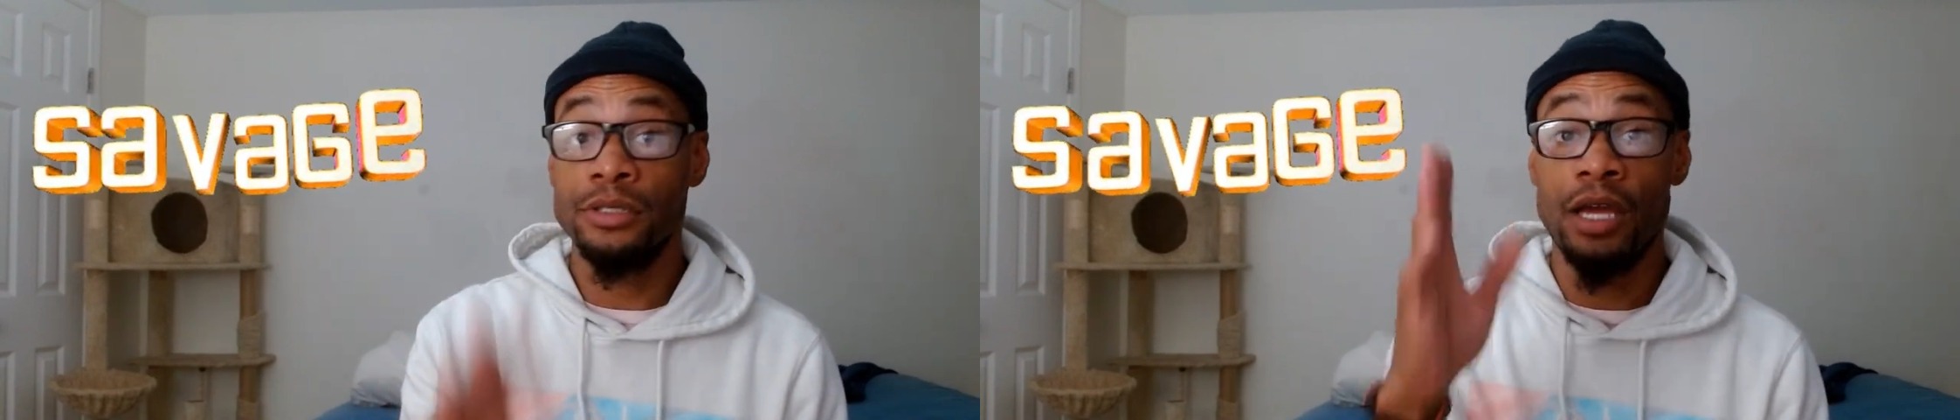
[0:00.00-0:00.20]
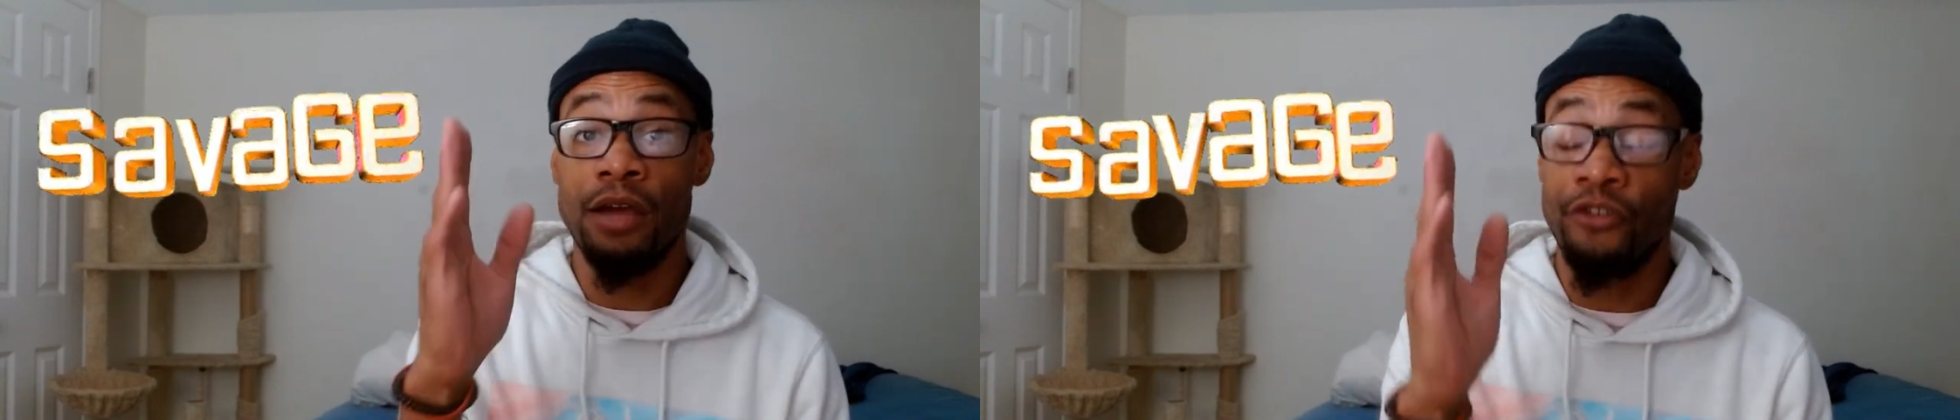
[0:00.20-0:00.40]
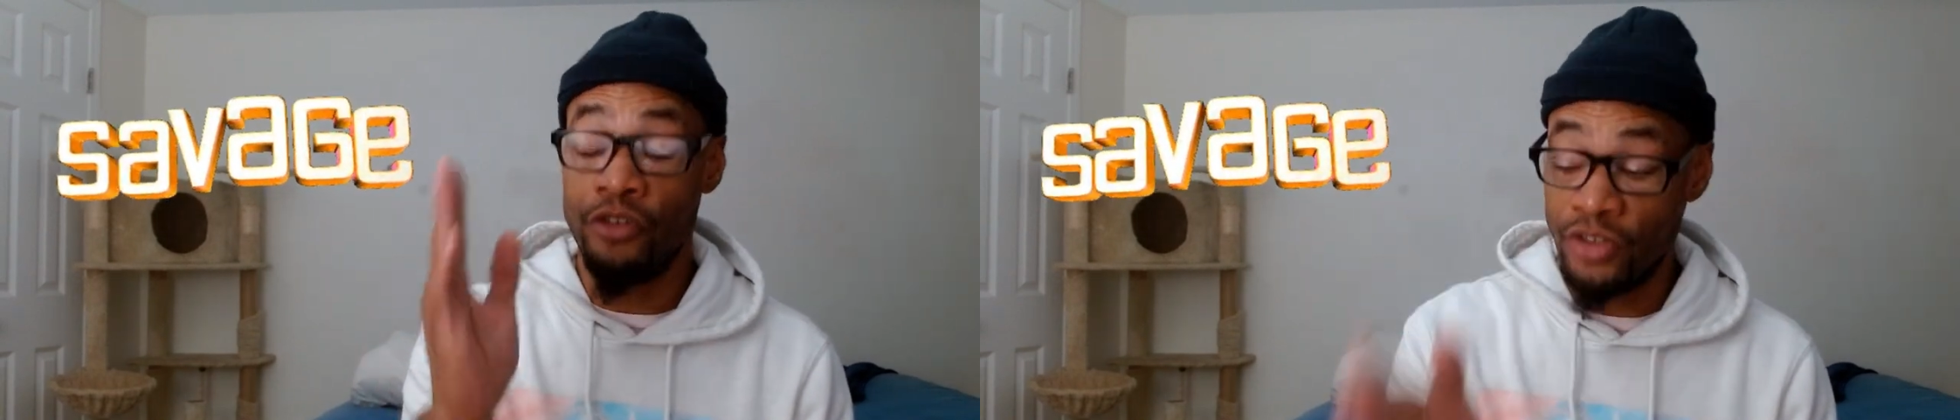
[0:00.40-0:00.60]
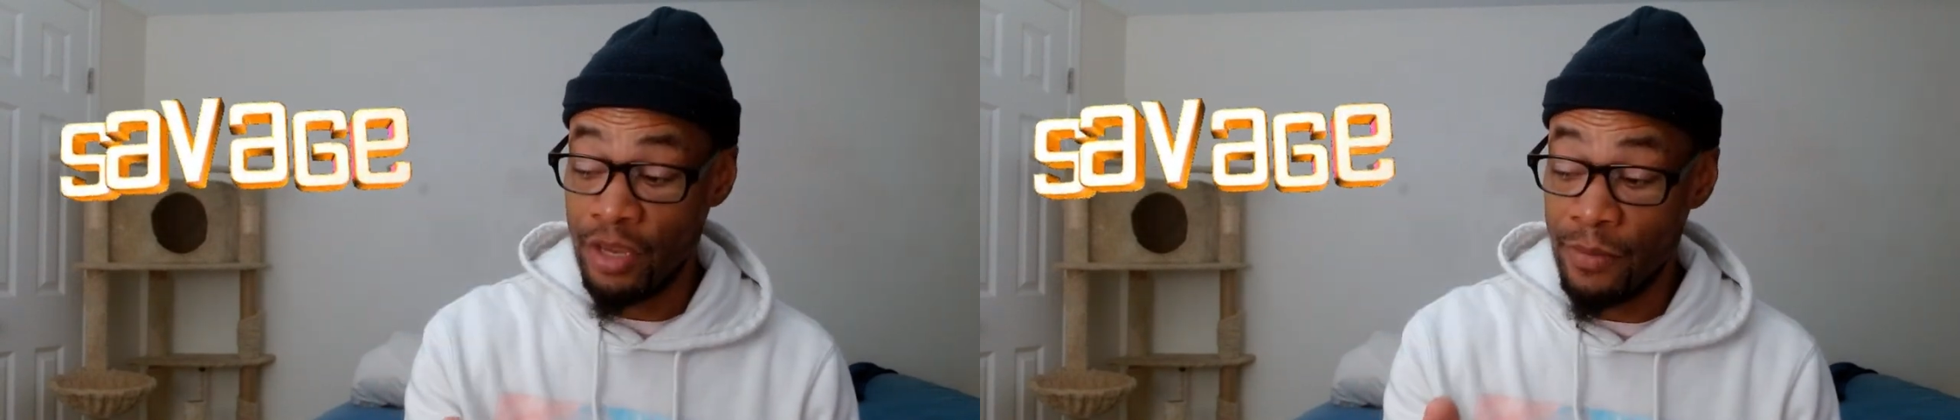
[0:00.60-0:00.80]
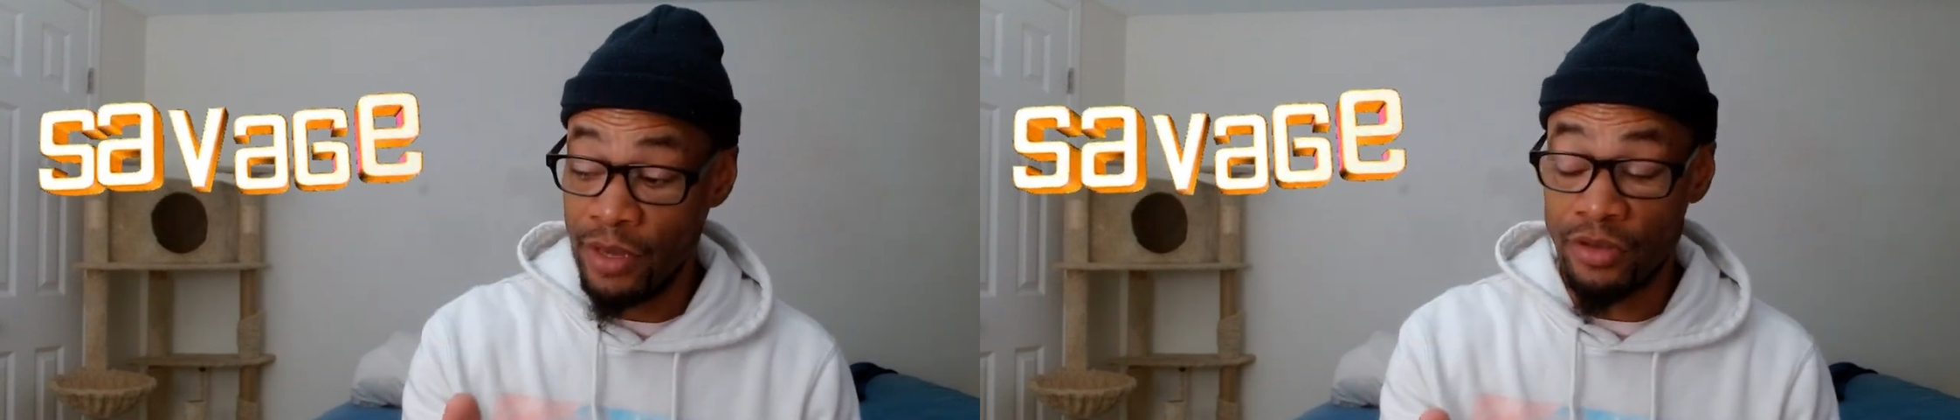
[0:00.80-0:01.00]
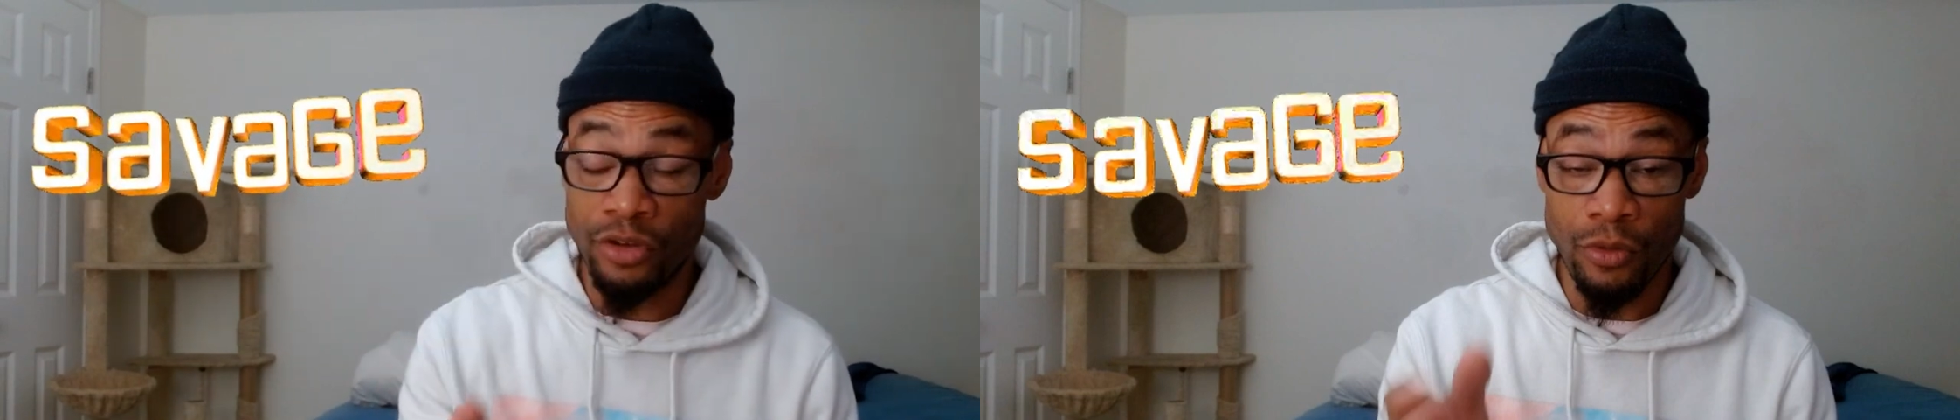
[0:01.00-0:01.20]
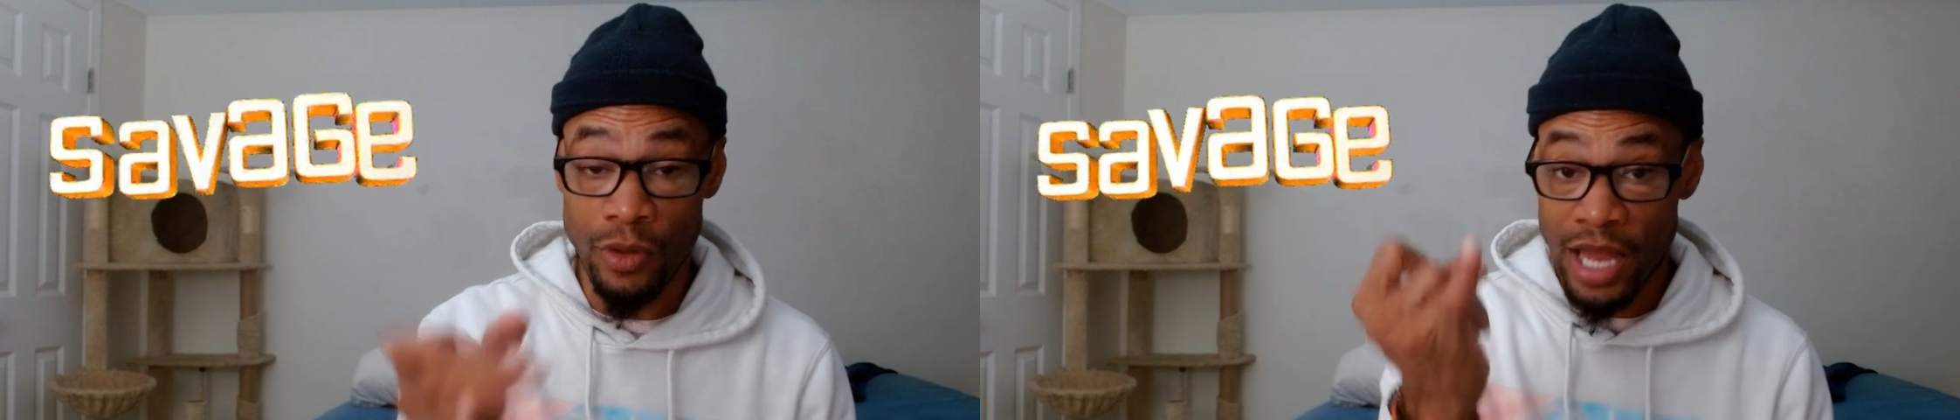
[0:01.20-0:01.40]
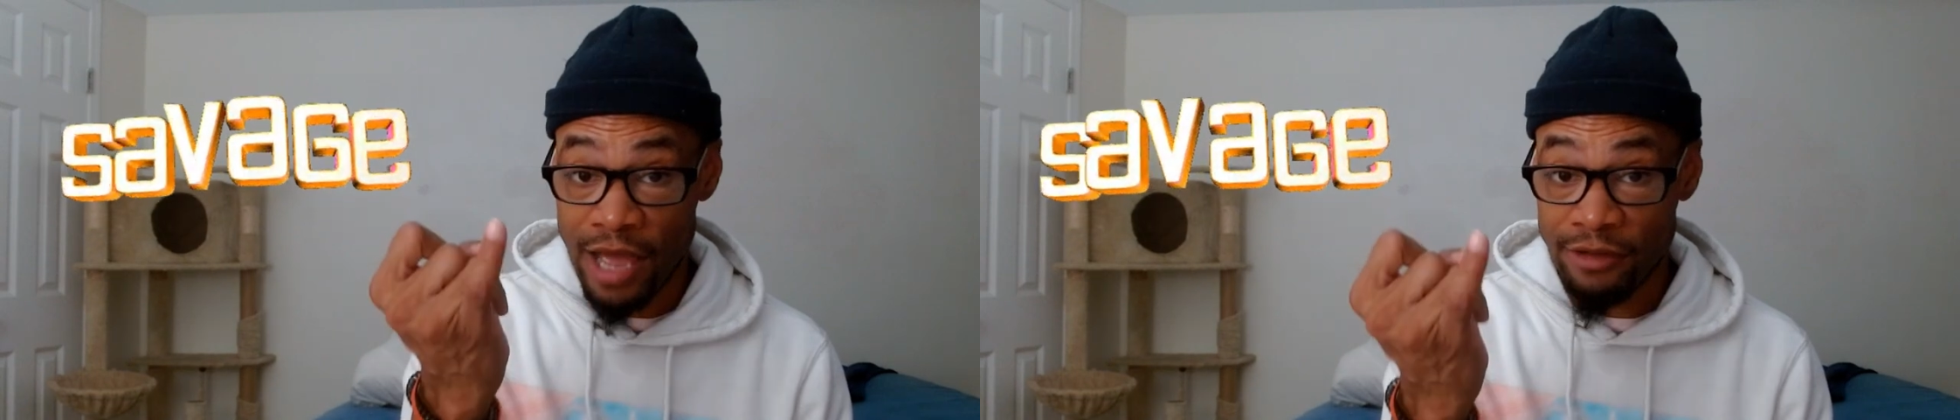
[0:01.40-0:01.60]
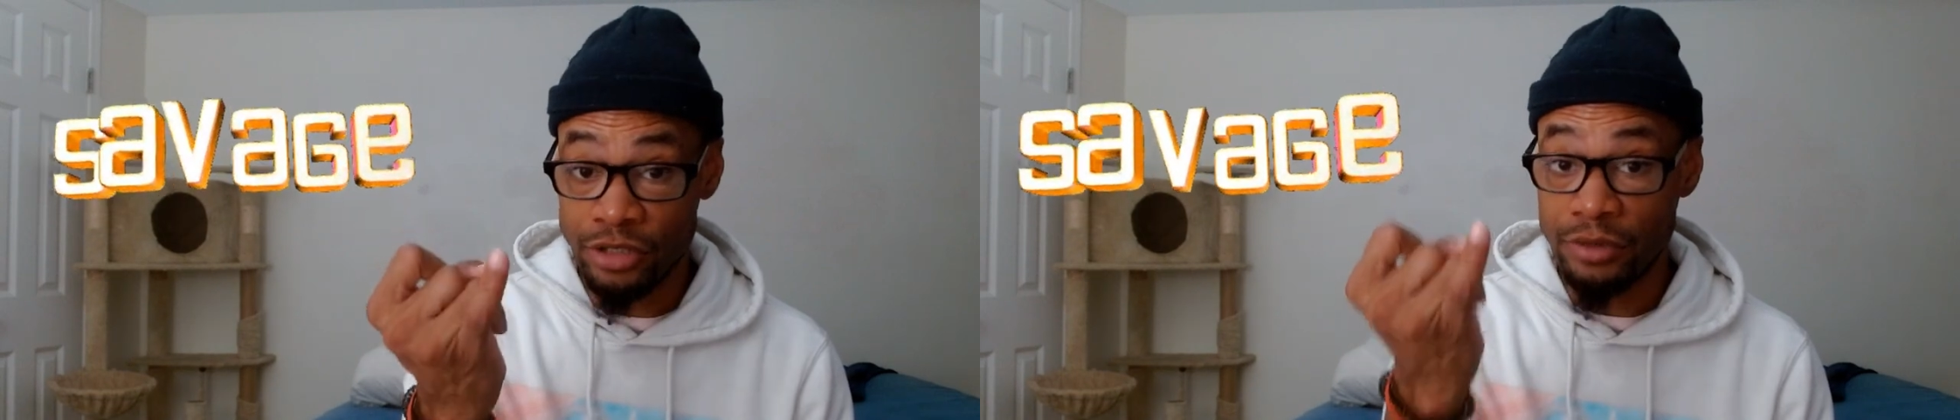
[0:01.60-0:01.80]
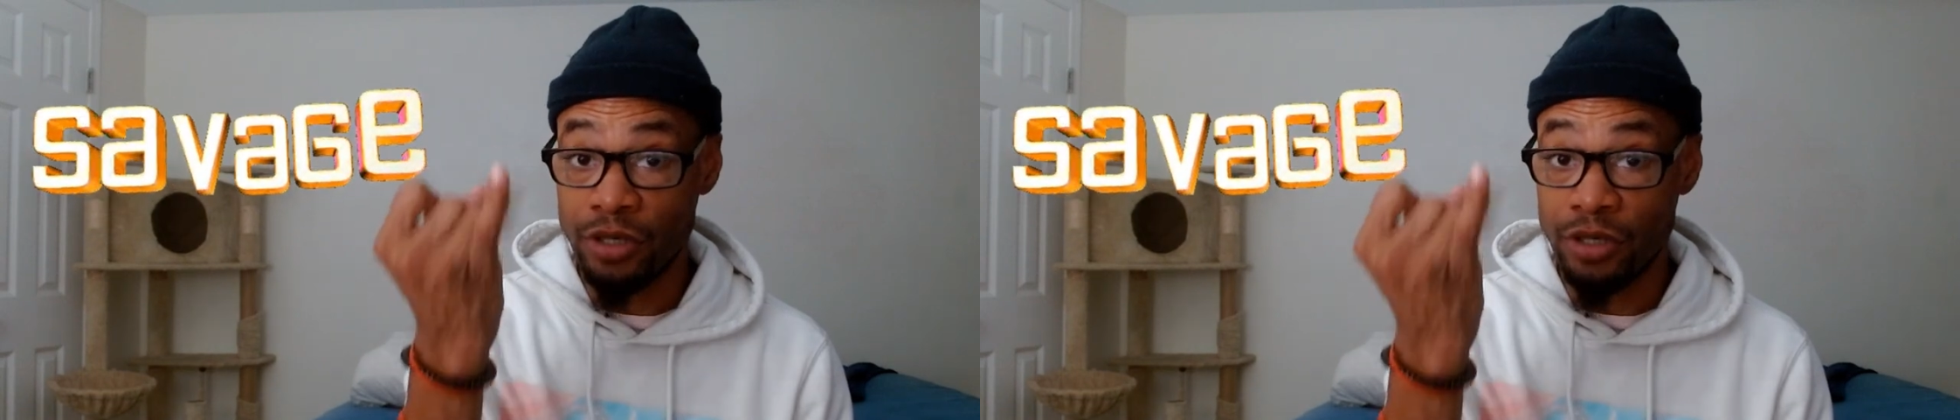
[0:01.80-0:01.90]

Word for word: If you see me doing live streams,